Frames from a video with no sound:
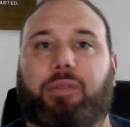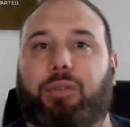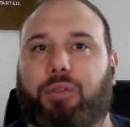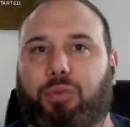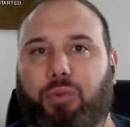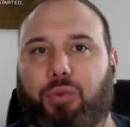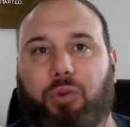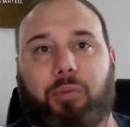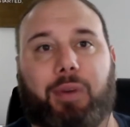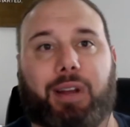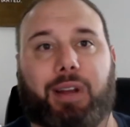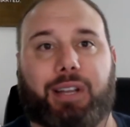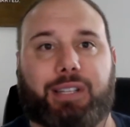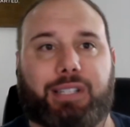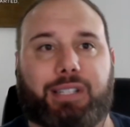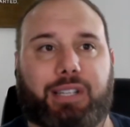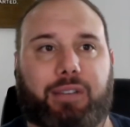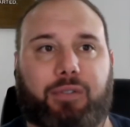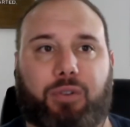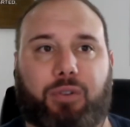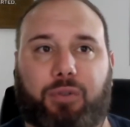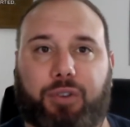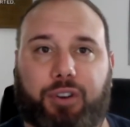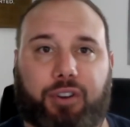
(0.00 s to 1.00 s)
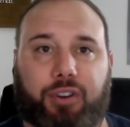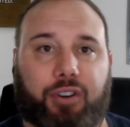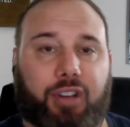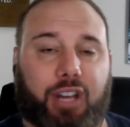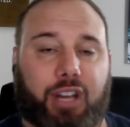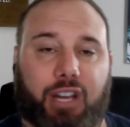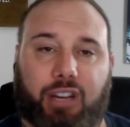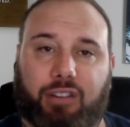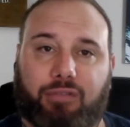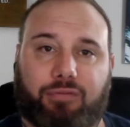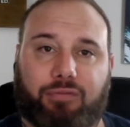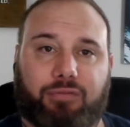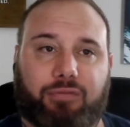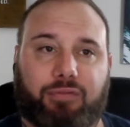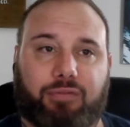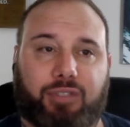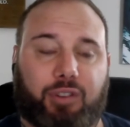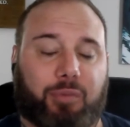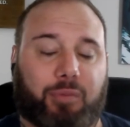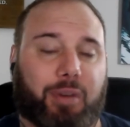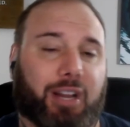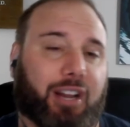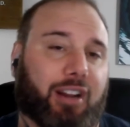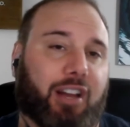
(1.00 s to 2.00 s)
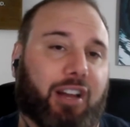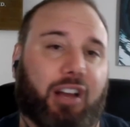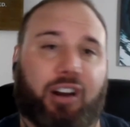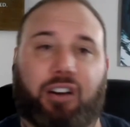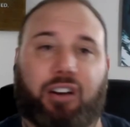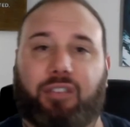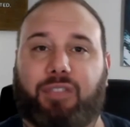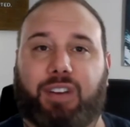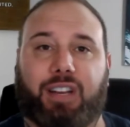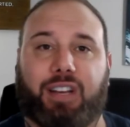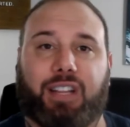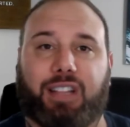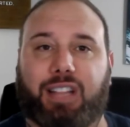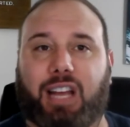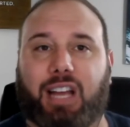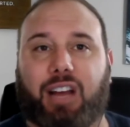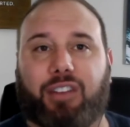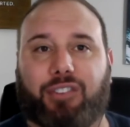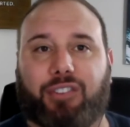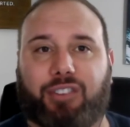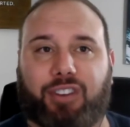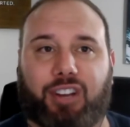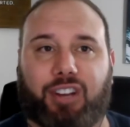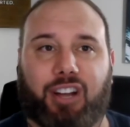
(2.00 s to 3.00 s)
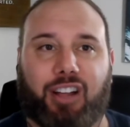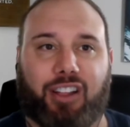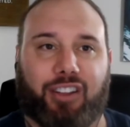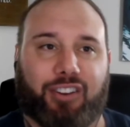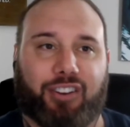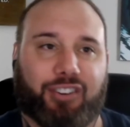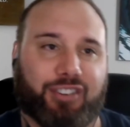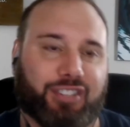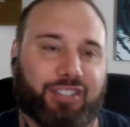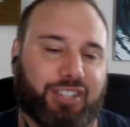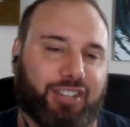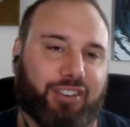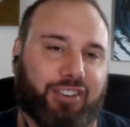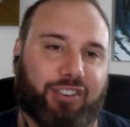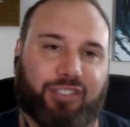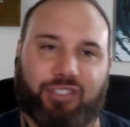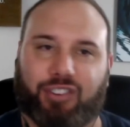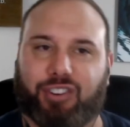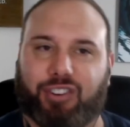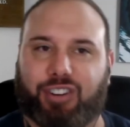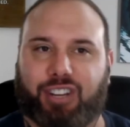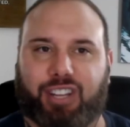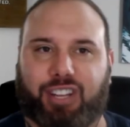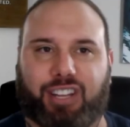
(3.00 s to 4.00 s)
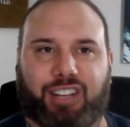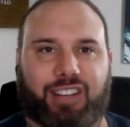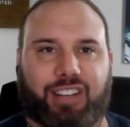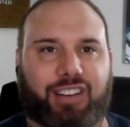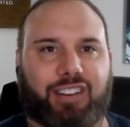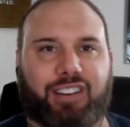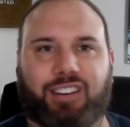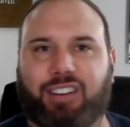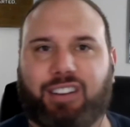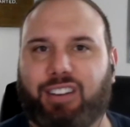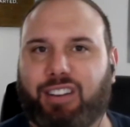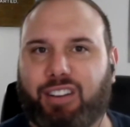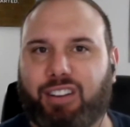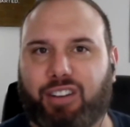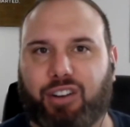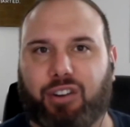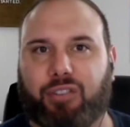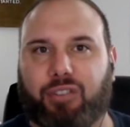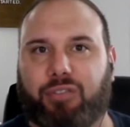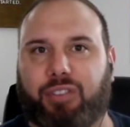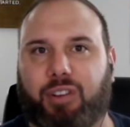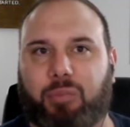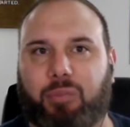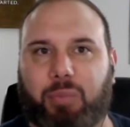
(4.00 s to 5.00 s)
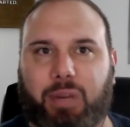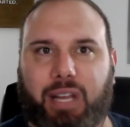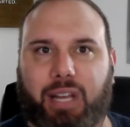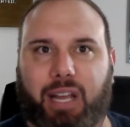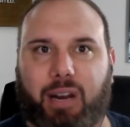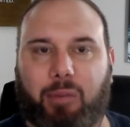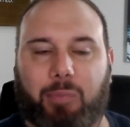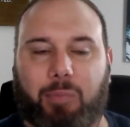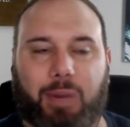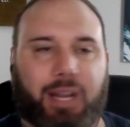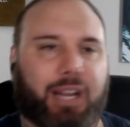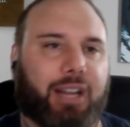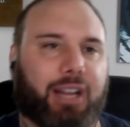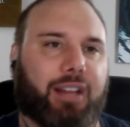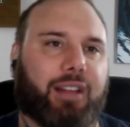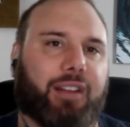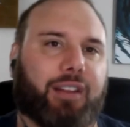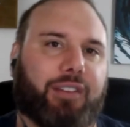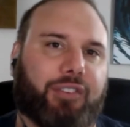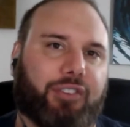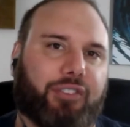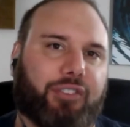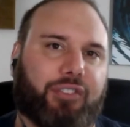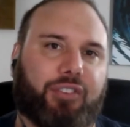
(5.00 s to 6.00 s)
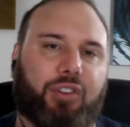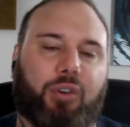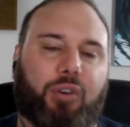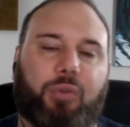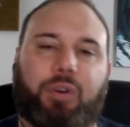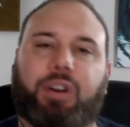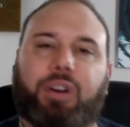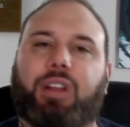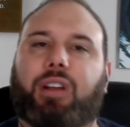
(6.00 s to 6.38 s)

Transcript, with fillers: roommates, even when you're like you're making one hundred fifty thousand dollars and you're thirty and you're a VP at a bank. It just no one can.